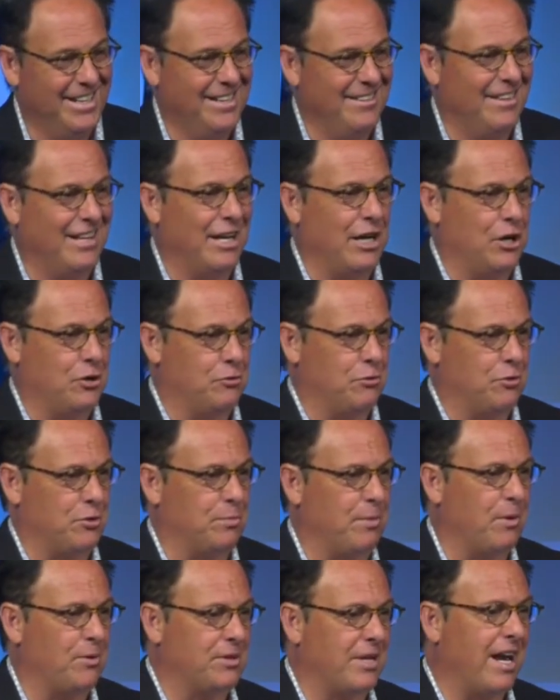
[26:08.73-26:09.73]
that Israel's
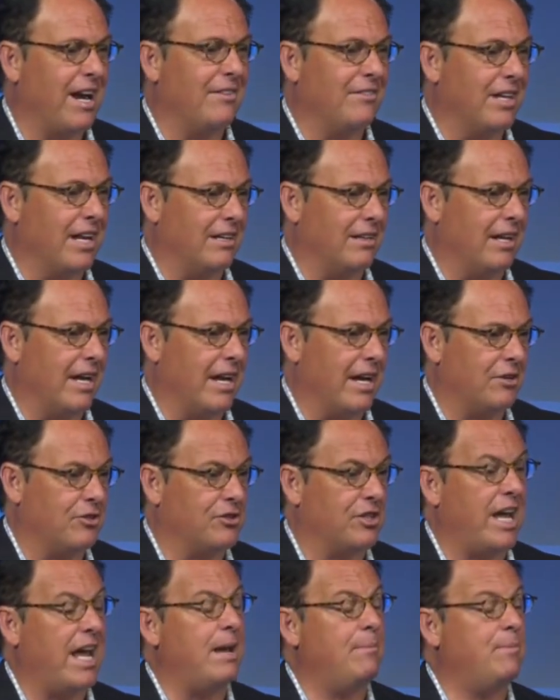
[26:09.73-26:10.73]
supposed to have that land.
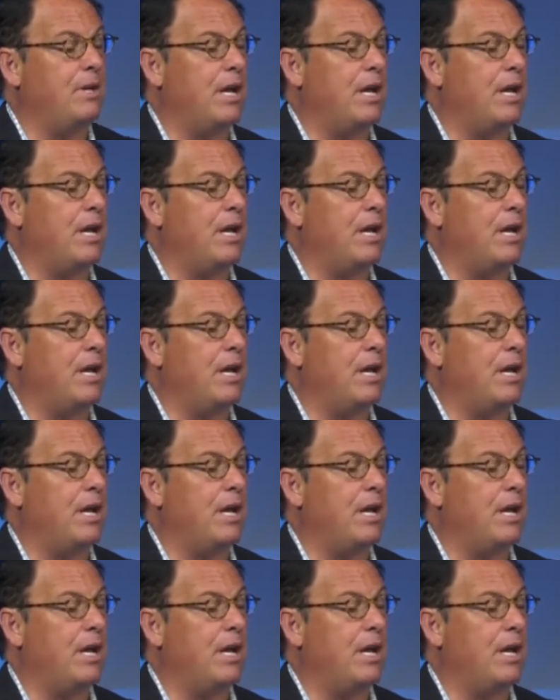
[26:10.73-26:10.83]
Same